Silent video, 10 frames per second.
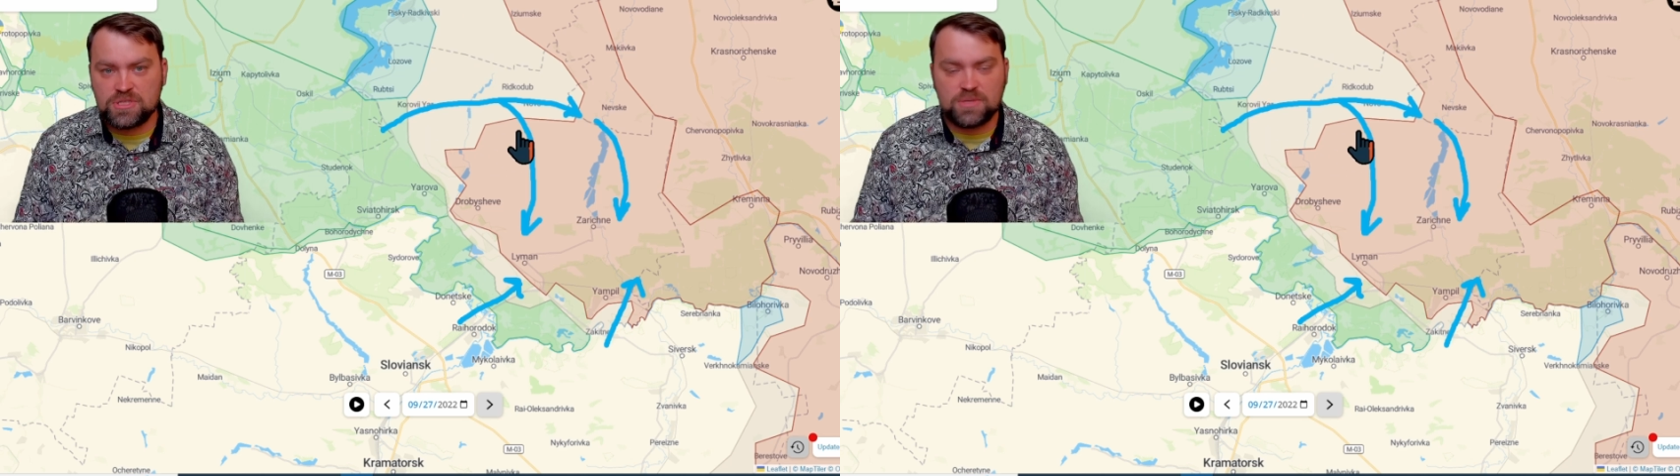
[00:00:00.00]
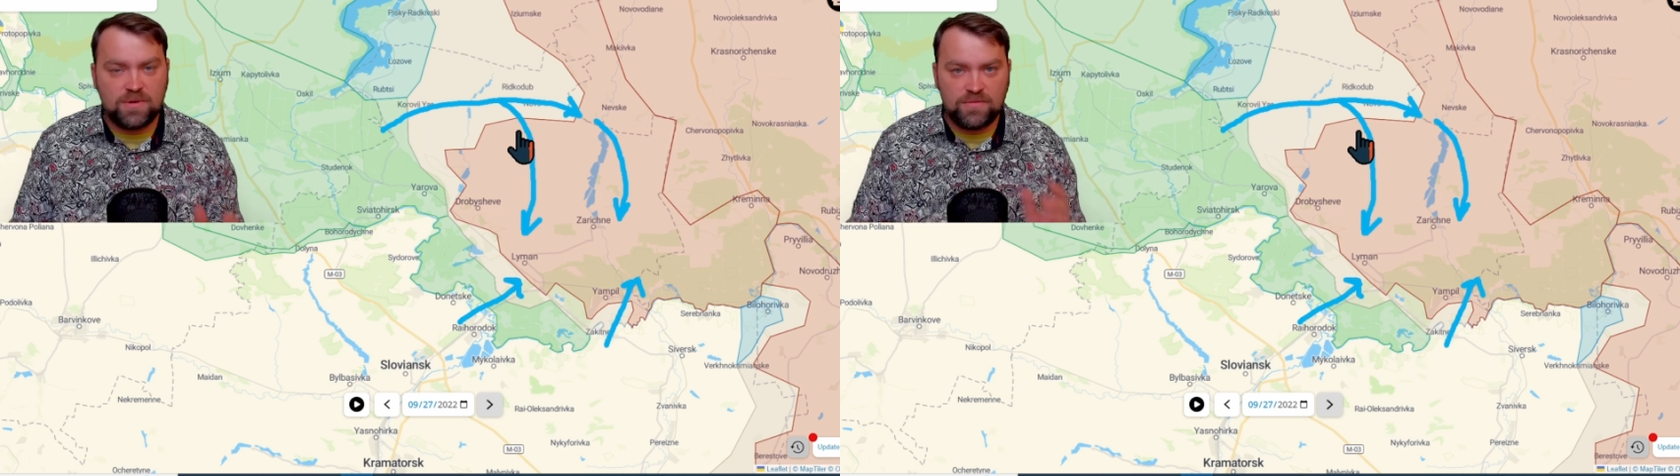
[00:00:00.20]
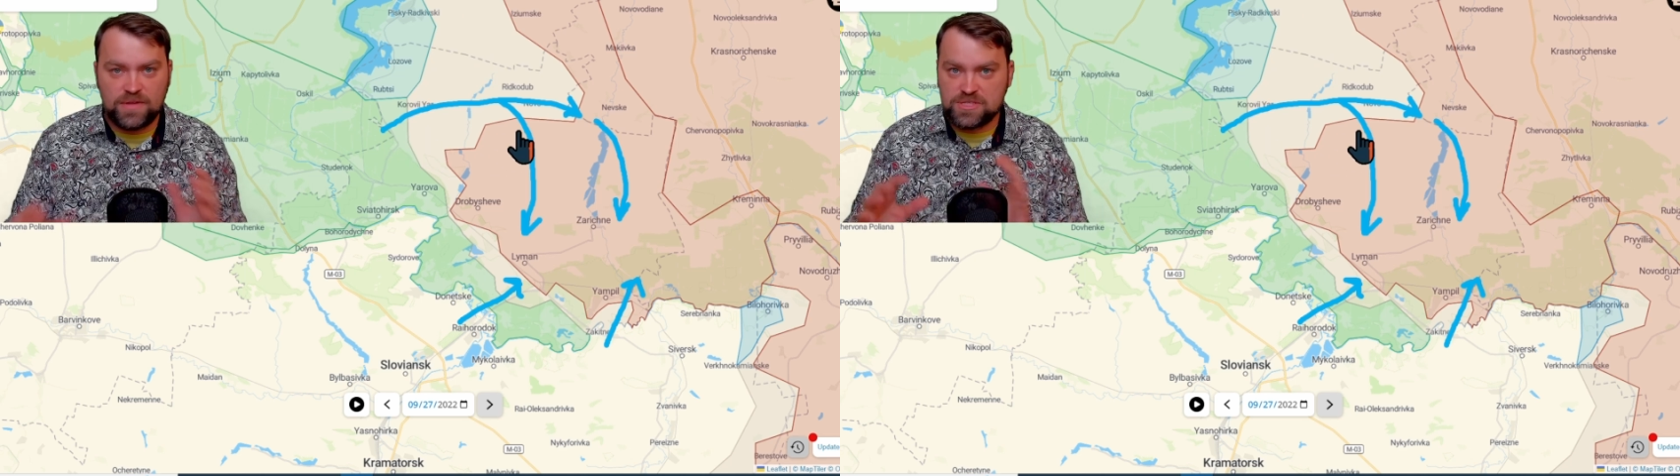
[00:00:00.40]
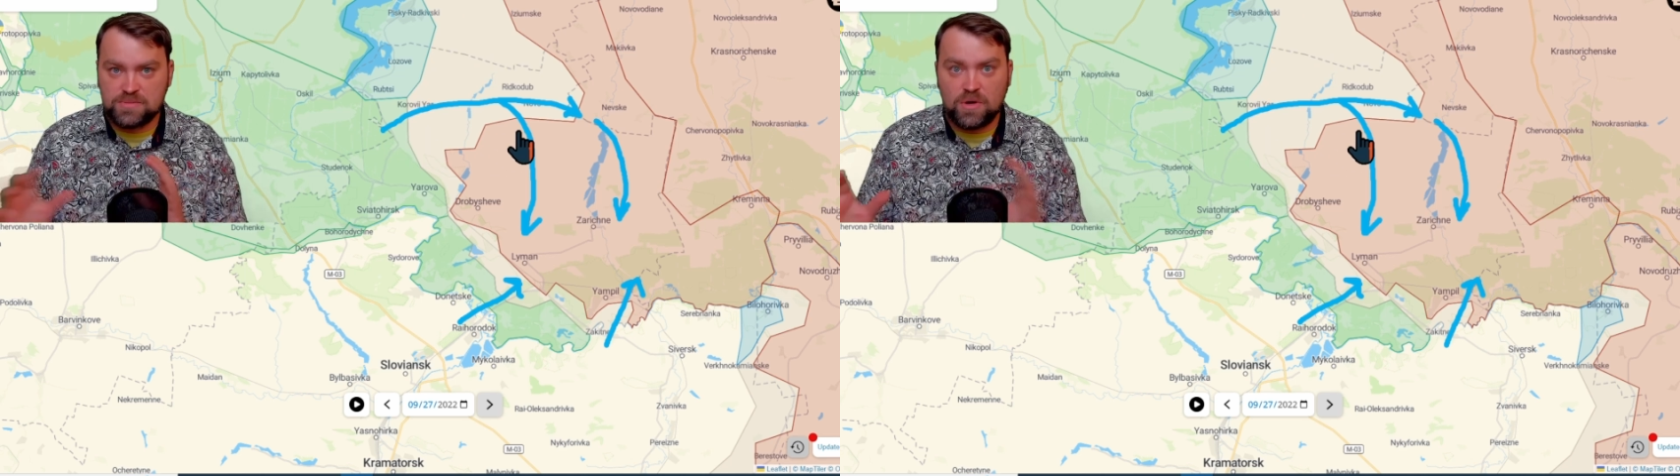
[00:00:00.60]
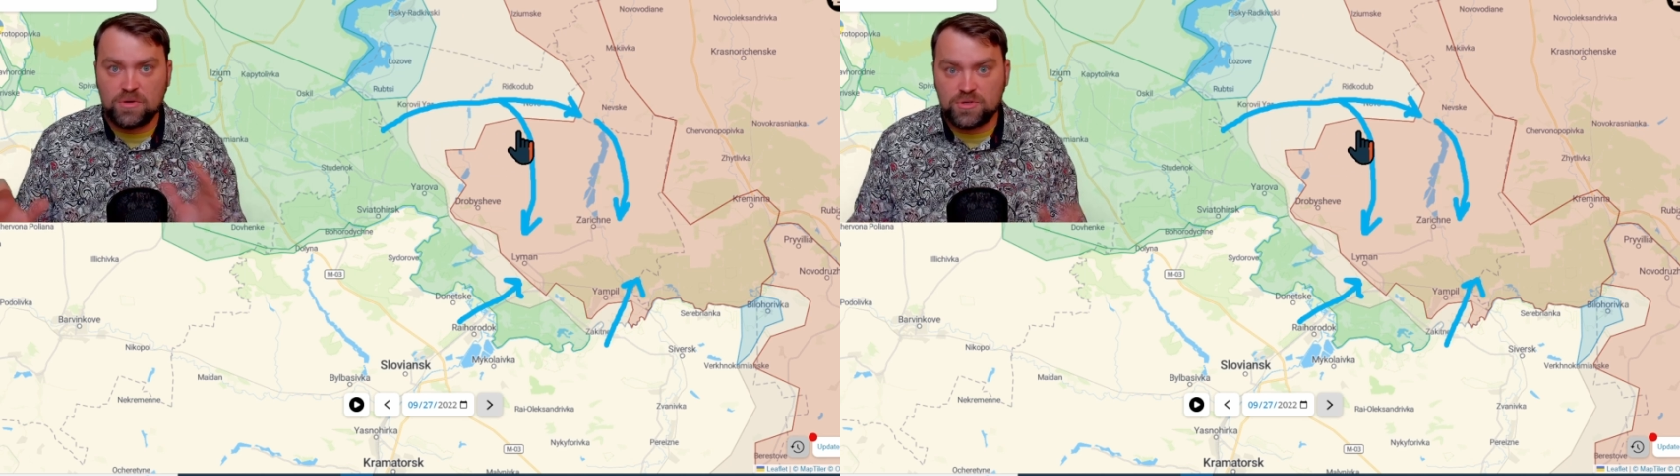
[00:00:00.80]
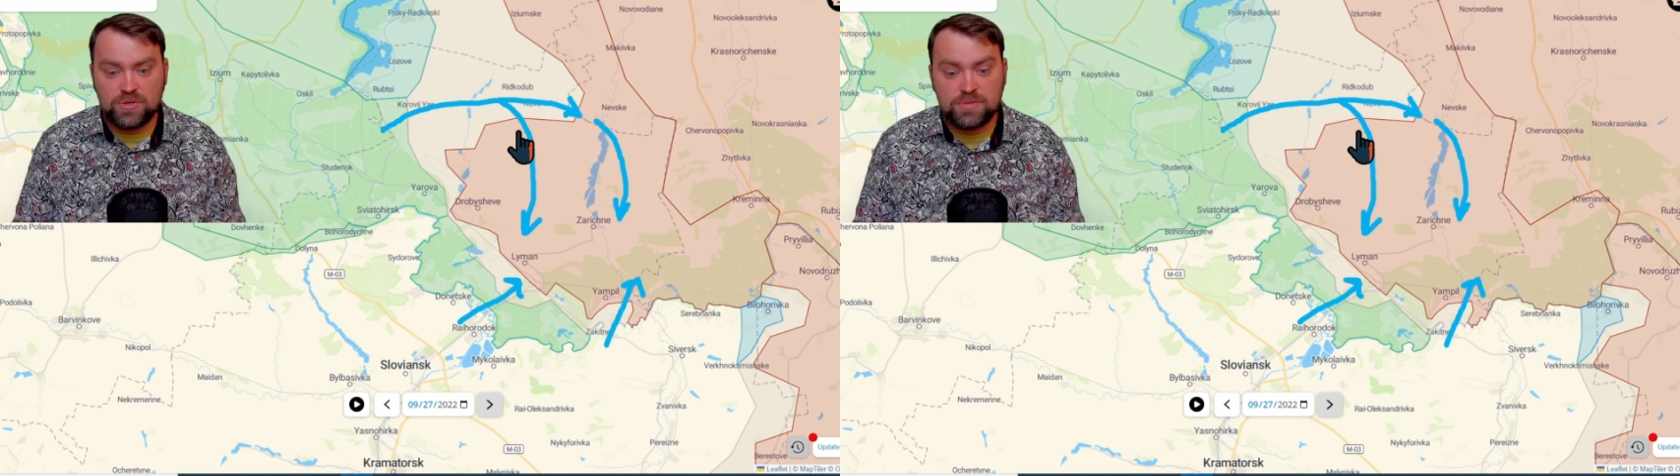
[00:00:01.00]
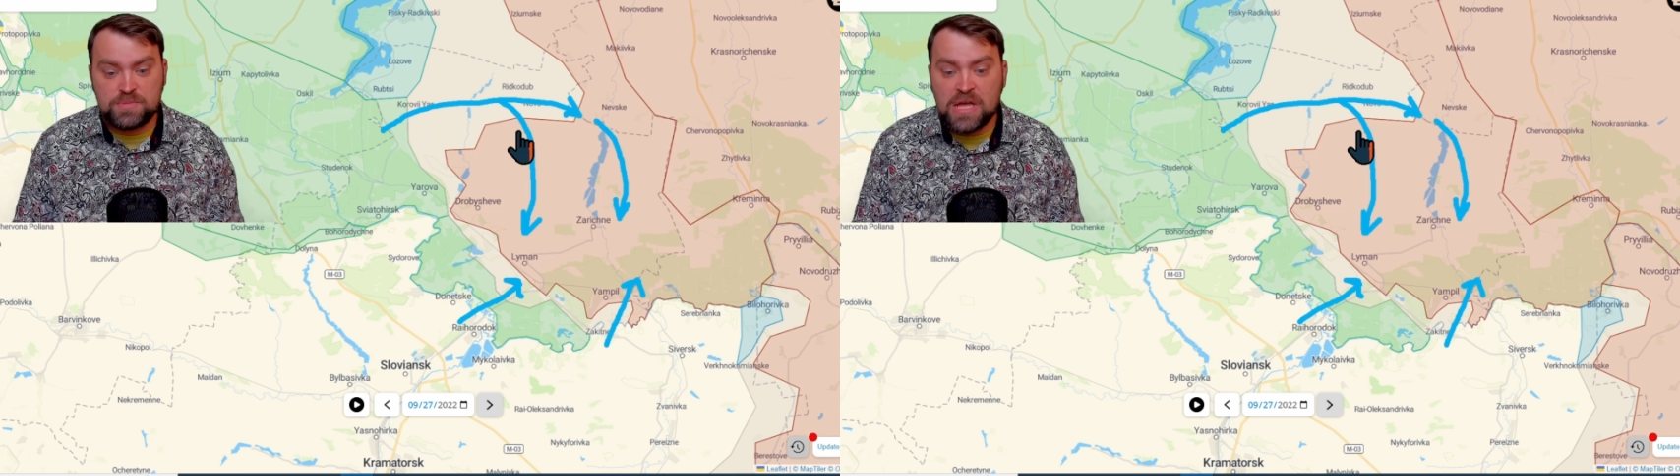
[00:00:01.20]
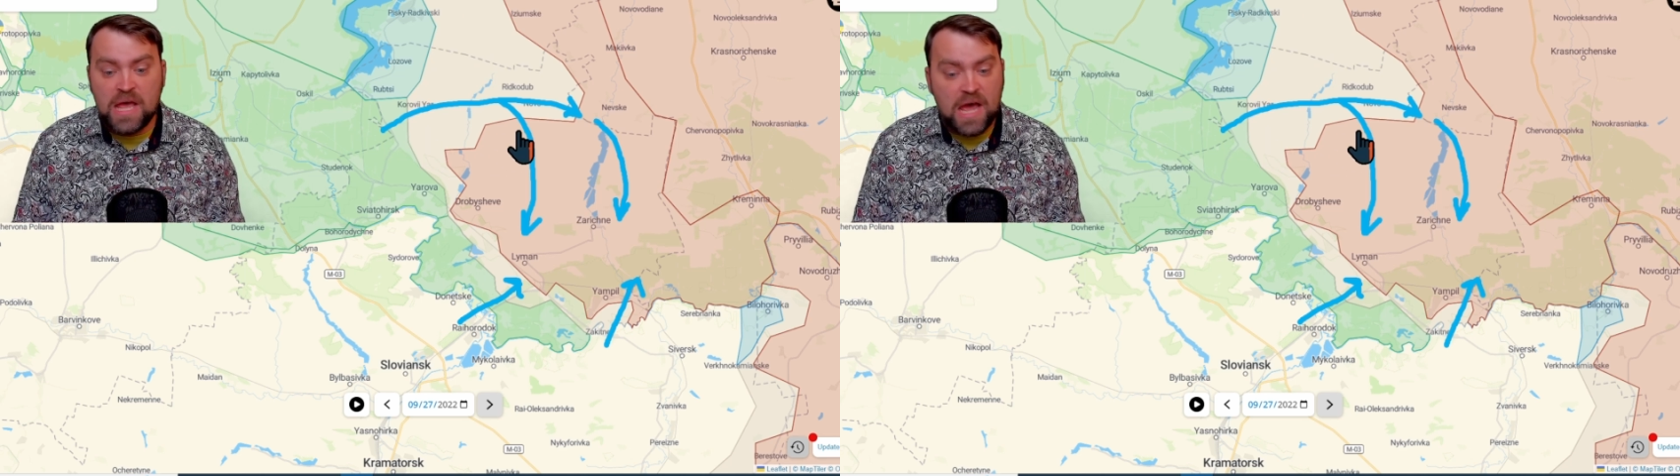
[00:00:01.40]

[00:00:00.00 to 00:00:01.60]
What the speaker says: some of their small groups.